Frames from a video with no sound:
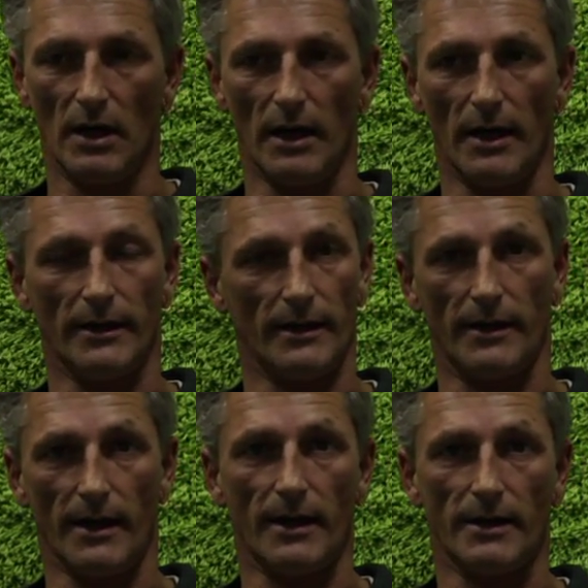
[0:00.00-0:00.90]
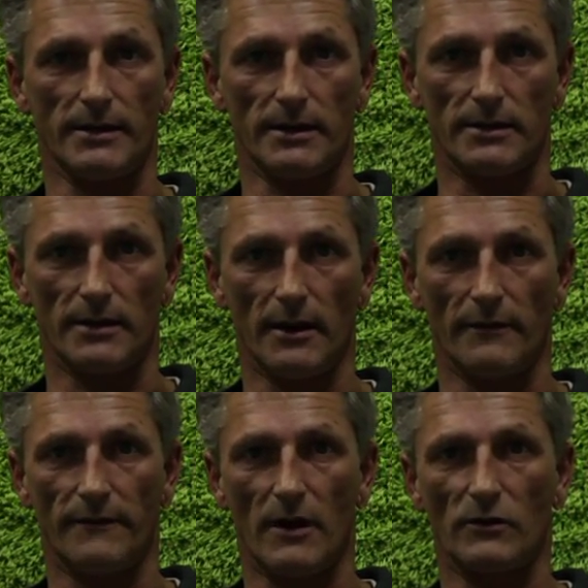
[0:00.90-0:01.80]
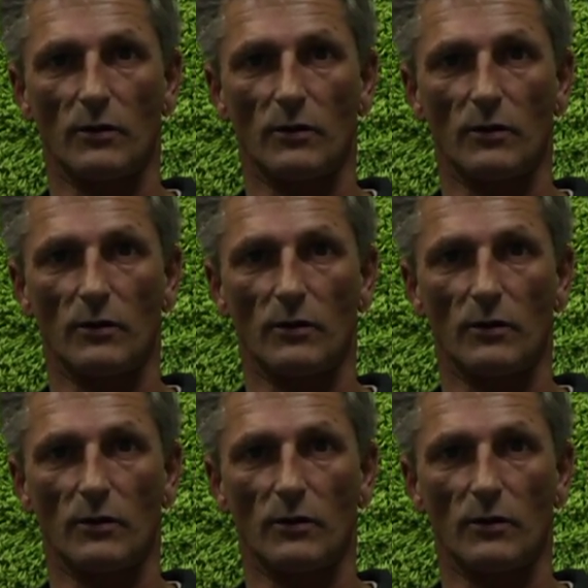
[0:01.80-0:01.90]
And that I did. I found